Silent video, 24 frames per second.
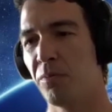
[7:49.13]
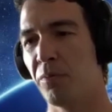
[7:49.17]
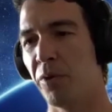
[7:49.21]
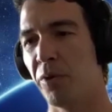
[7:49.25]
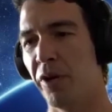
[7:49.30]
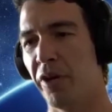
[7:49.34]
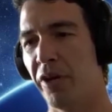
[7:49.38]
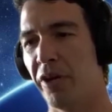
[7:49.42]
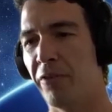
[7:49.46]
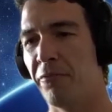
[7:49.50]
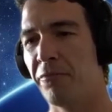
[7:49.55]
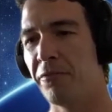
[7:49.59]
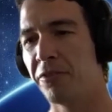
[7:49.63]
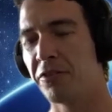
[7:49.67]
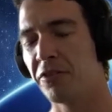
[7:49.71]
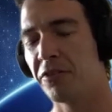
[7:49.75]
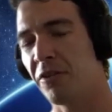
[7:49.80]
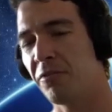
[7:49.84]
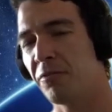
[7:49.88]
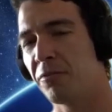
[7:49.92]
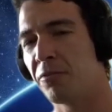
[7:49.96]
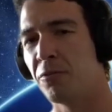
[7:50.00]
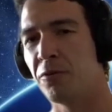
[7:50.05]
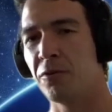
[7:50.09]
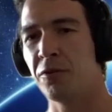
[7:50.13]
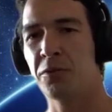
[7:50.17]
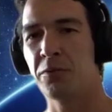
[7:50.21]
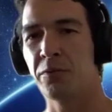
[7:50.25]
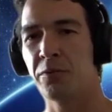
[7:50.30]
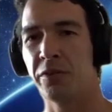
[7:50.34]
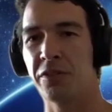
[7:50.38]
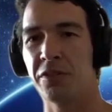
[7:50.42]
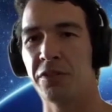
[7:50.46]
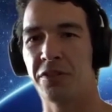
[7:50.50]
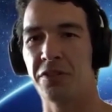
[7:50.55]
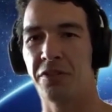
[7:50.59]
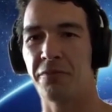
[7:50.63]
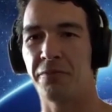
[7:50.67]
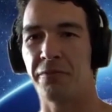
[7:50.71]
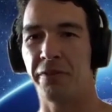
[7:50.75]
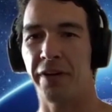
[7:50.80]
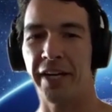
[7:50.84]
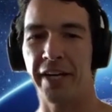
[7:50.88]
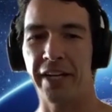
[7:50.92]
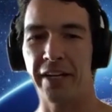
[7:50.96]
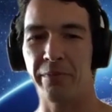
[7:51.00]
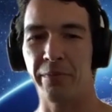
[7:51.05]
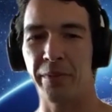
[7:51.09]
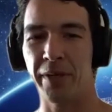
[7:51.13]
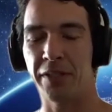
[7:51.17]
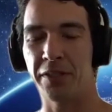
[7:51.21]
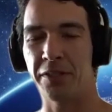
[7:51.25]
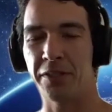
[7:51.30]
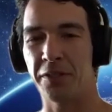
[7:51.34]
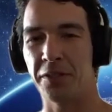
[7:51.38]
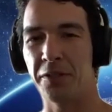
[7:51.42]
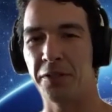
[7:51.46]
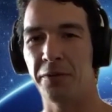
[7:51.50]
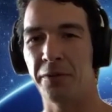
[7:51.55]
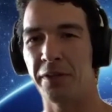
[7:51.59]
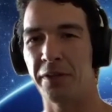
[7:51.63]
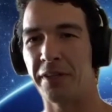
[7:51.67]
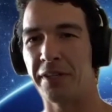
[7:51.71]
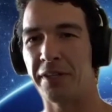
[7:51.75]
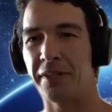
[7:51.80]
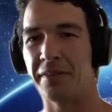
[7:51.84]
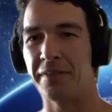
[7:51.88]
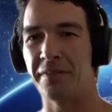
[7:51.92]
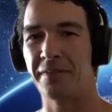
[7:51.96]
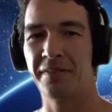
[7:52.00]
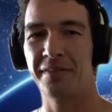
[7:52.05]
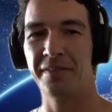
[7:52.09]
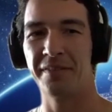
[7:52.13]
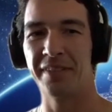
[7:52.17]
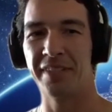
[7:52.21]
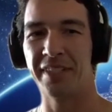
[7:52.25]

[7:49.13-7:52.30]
But if it's off course, we just divide it by two and then